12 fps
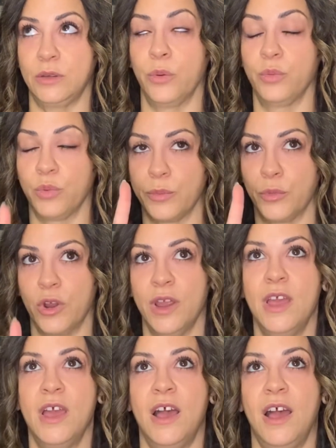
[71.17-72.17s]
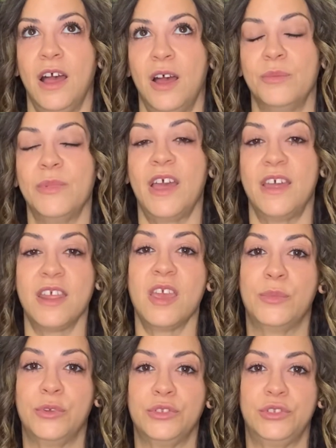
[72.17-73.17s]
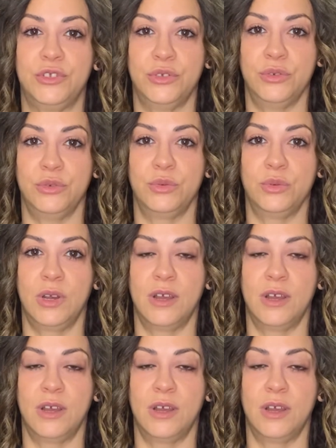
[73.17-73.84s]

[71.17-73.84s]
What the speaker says: Oh, one more. And able to